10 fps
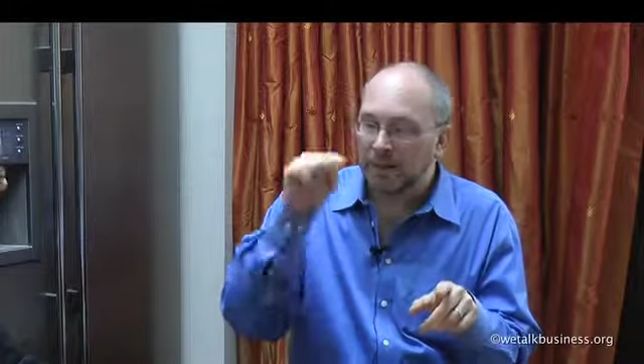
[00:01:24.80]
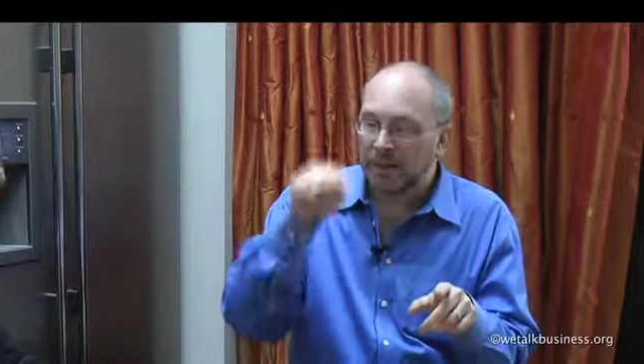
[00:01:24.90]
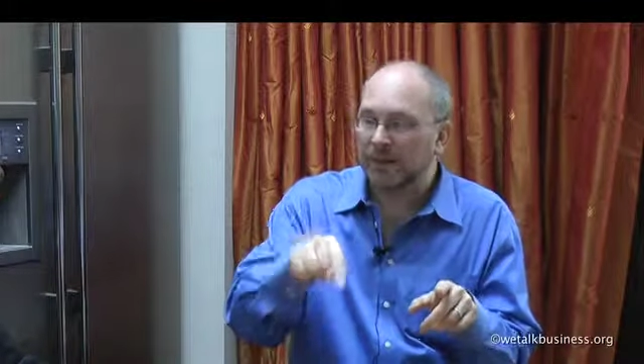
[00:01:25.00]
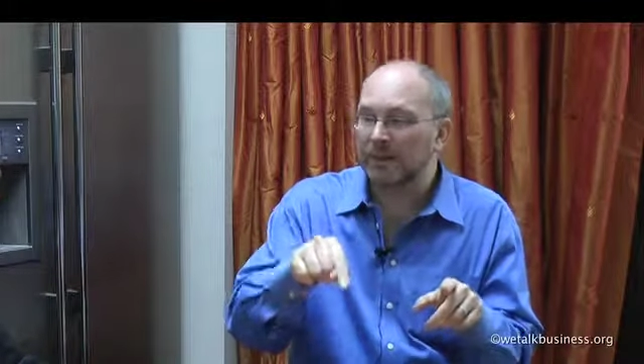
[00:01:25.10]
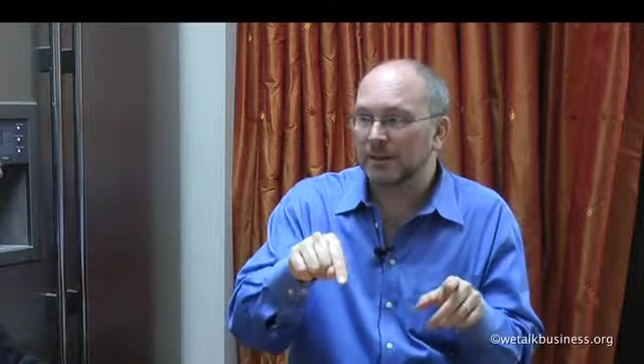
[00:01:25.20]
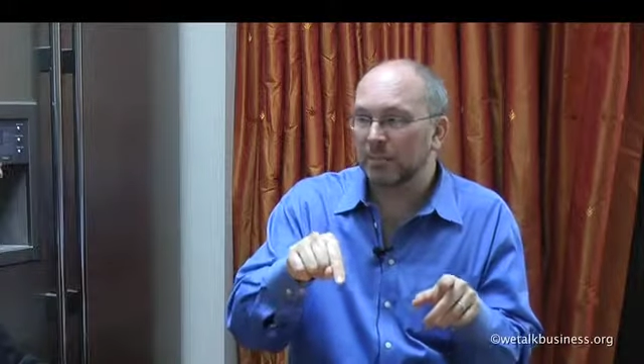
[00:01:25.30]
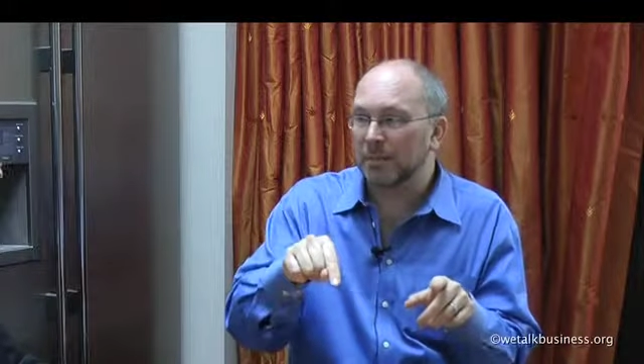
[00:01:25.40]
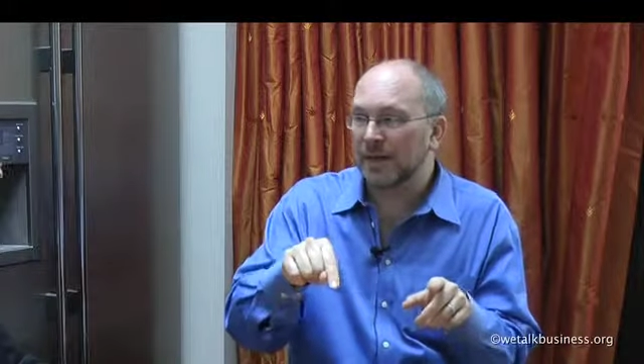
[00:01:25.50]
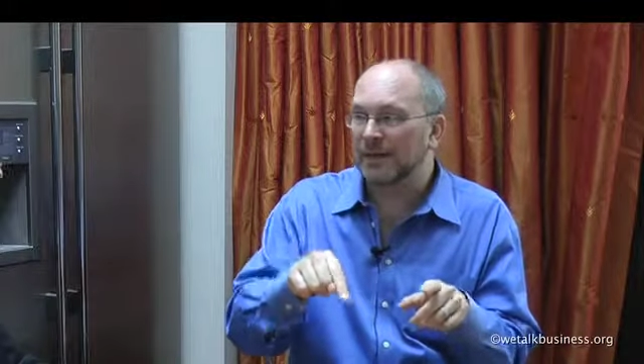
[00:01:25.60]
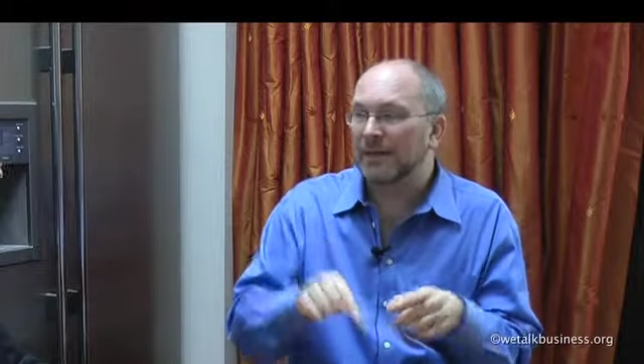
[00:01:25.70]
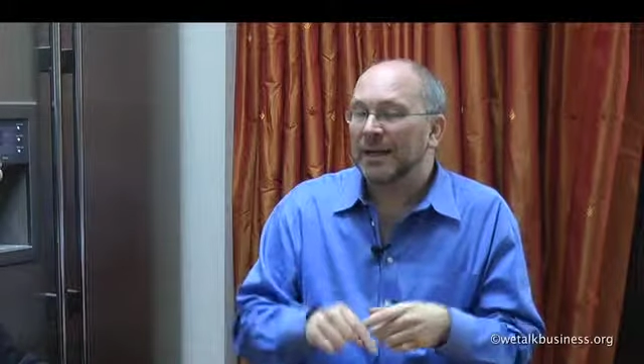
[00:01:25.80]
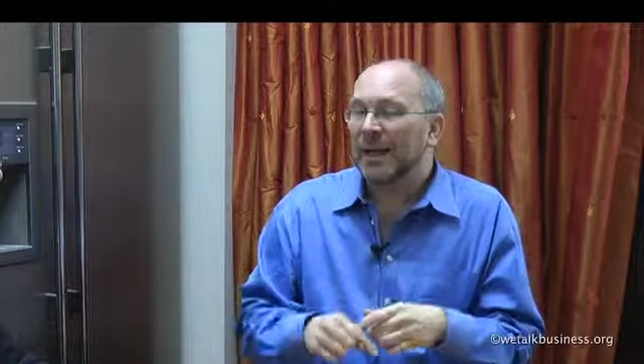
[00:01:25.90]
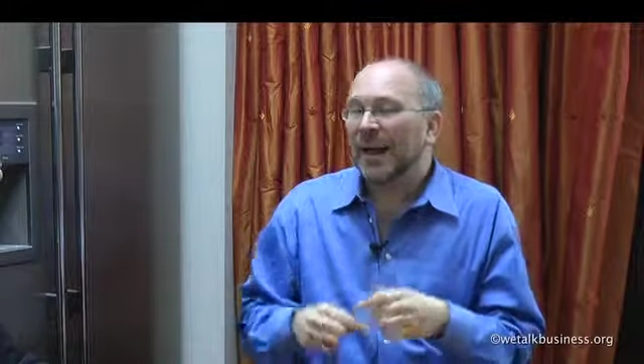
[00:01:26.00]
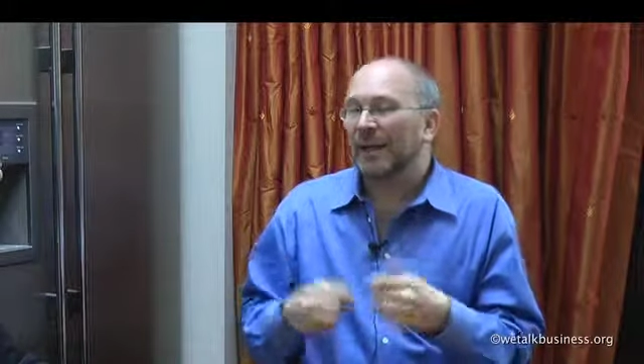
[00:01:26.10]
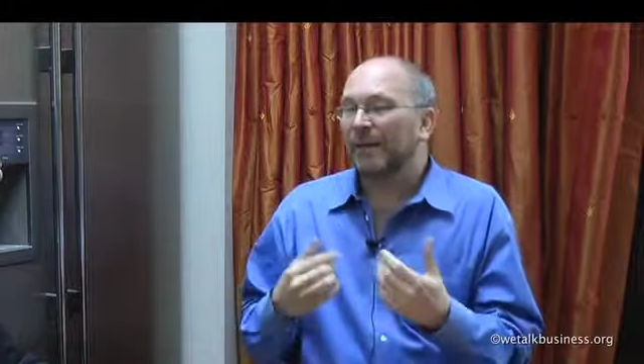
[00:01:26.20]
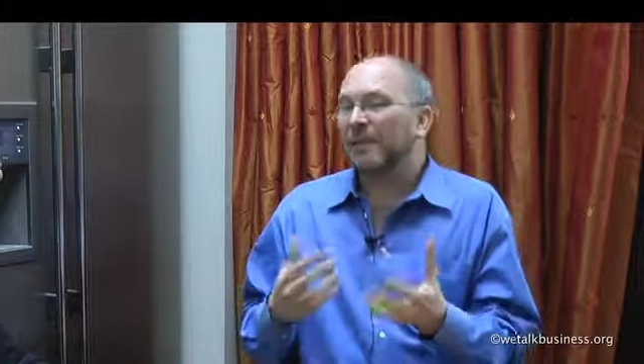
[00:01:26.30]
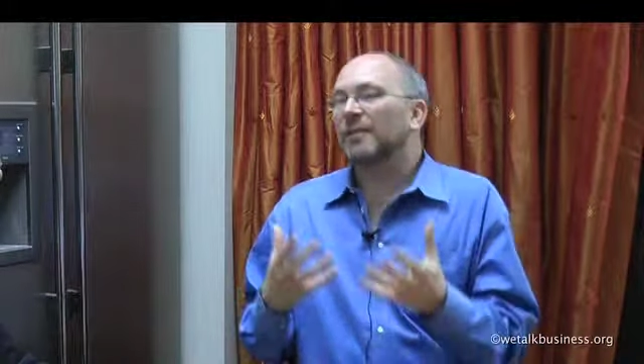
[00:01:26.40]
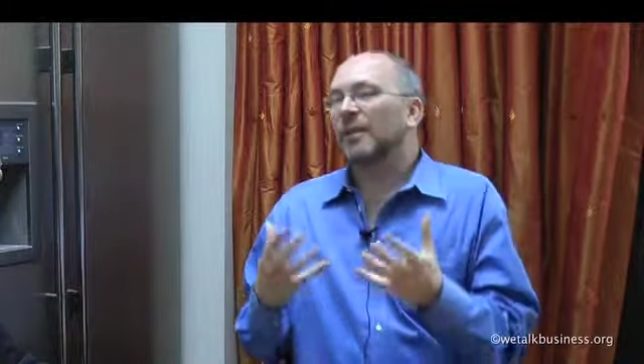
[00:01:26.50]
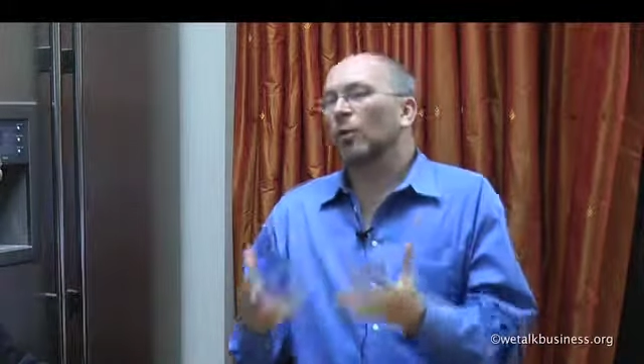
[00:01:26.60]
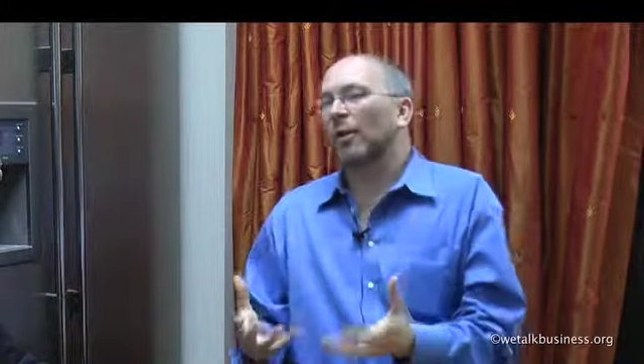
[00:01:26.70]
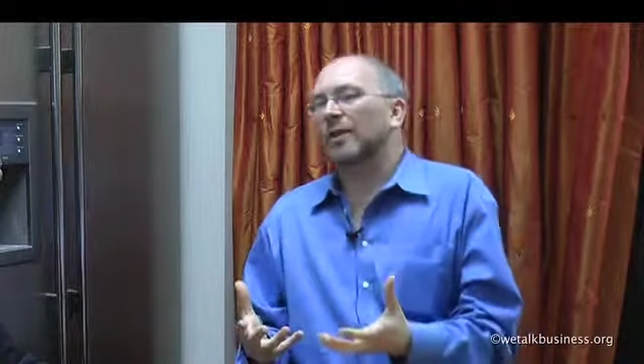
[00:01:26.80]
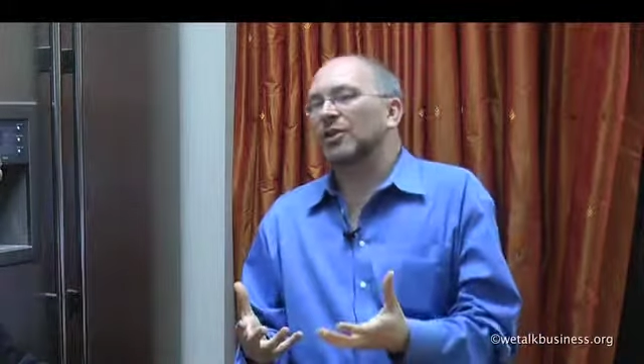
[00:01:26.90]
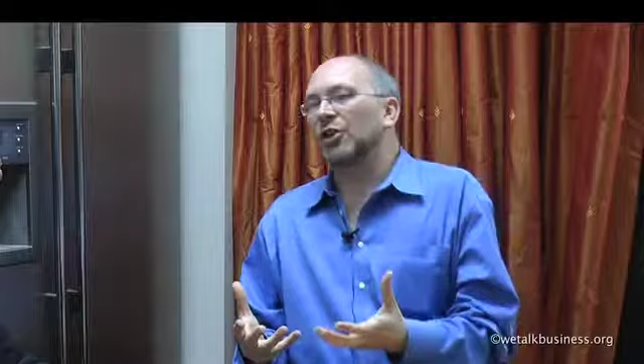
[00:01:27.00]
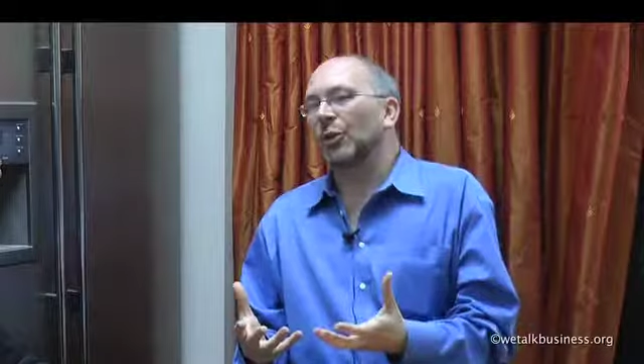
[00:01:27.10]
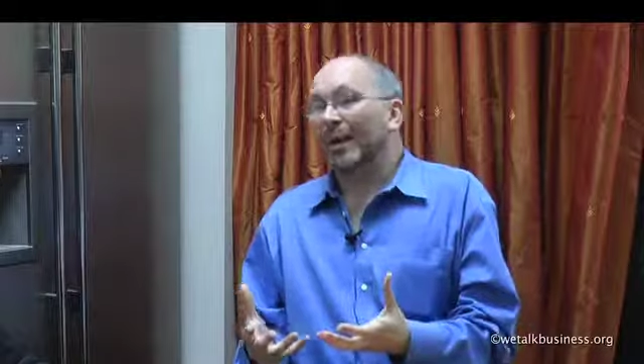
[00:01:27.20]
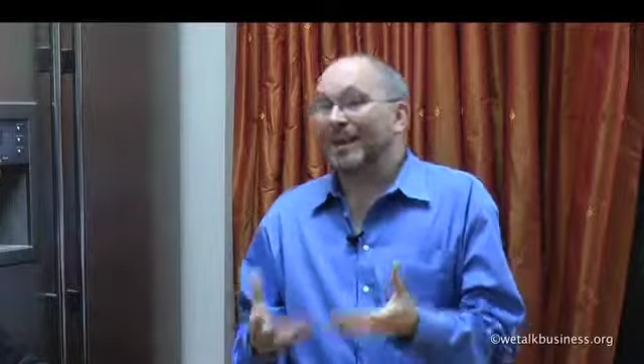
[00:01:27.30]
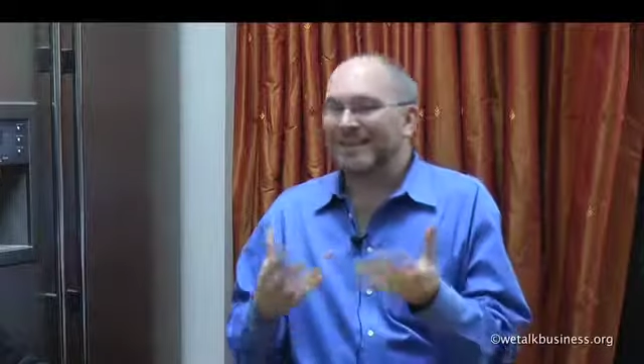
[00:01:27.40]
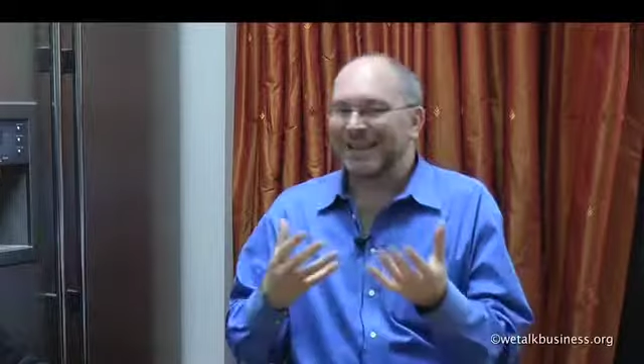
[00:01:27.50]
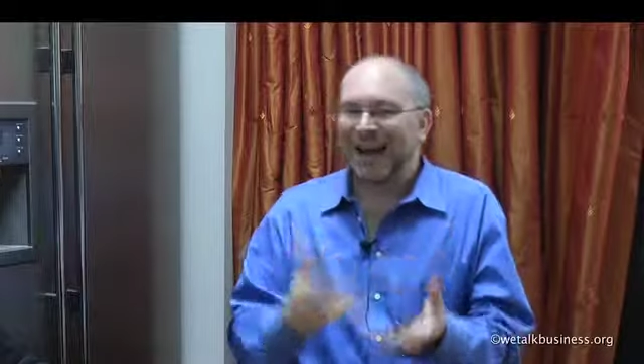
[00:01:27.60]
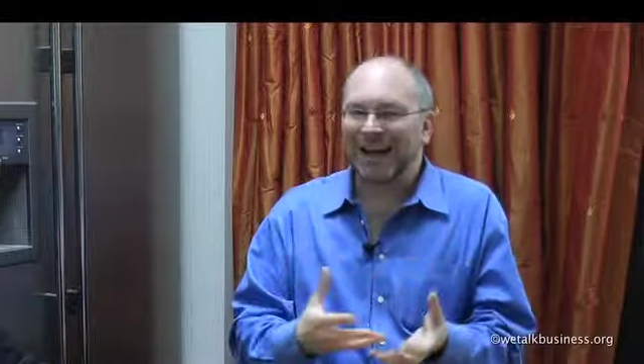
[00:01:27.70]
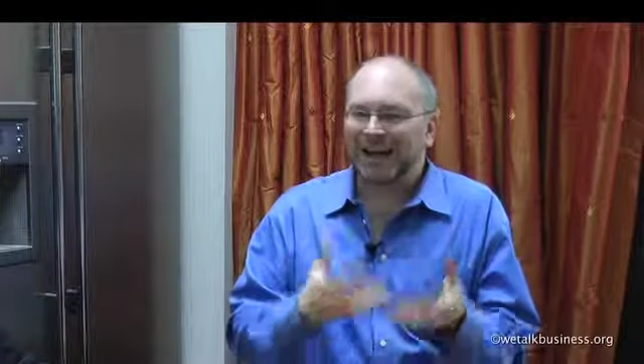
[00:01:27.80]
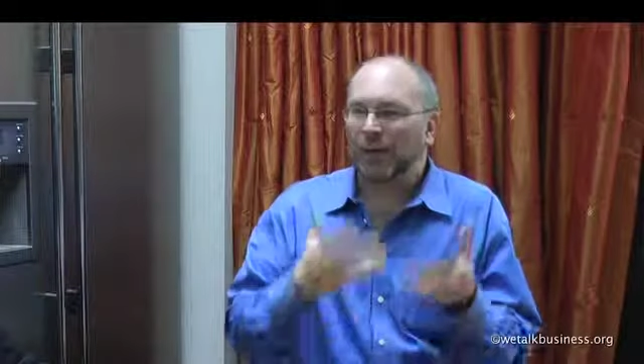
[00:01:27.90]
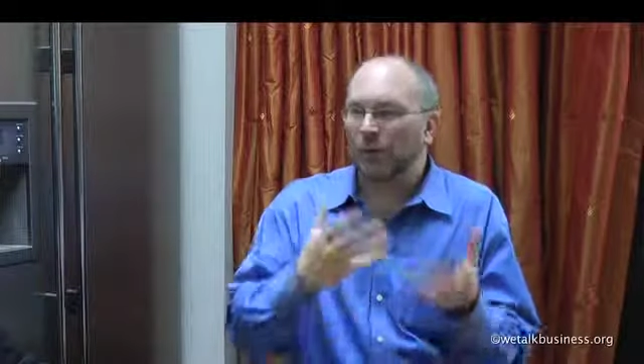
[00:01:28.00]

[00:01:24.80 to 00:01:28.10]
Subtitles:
hit submit, and effectively what that's doing is telling